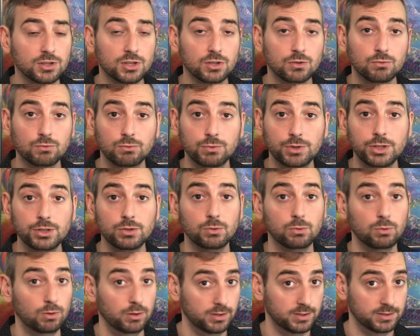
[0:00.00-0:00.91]
real
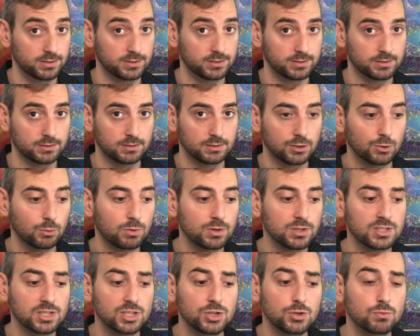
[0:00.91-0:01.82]
ones. The ones
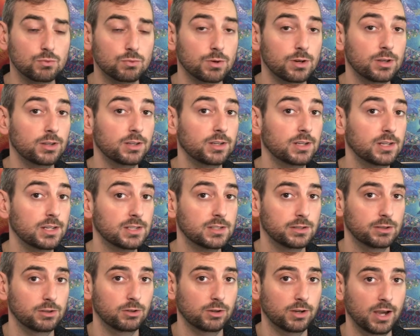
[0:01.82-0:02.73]
that you really need to
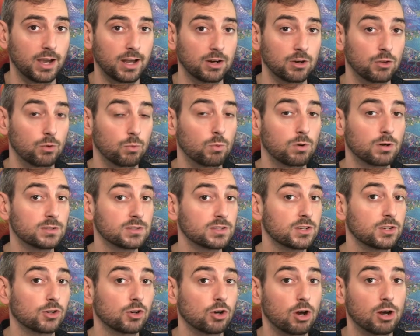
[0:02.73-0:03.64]
look at are the ones that
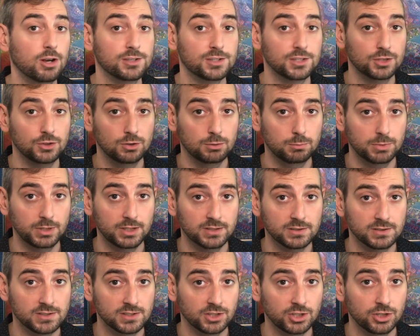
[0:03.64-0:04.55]
are causing you to be
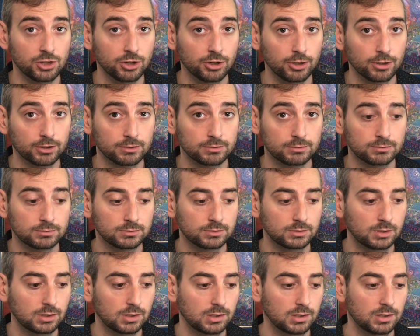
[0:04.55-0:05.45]
insecure.
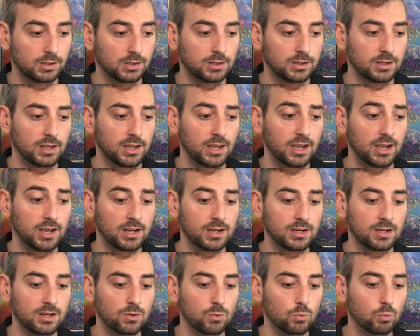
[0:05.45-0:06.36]

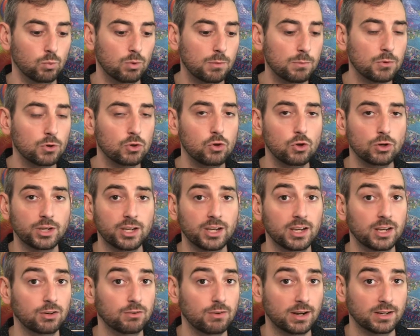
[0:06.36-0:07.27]
And when we're looking at
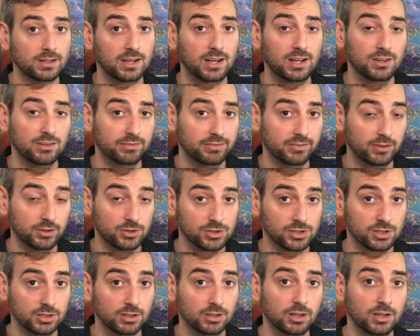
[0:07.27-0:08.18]
erectile
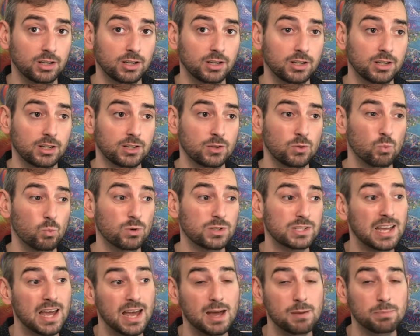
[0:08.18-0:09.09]
dysfunction, what's
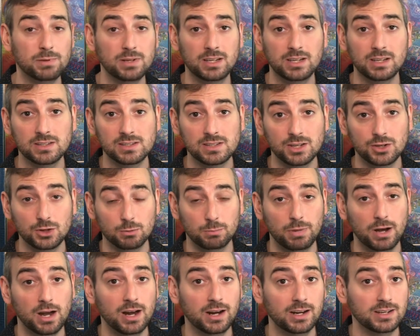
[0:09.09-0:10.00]
happening is that your
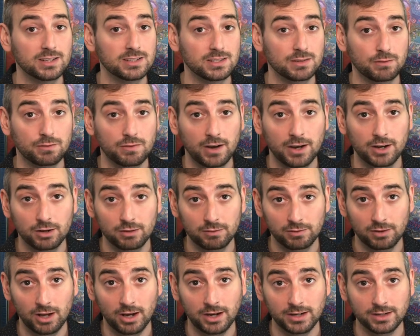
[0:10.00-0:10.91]
body is in fight or
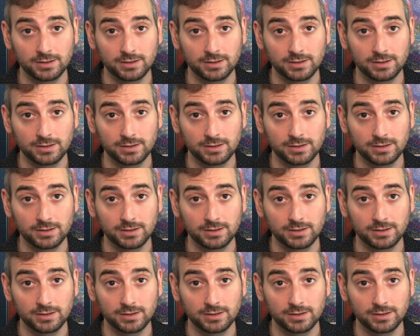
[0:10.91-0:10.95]
flight.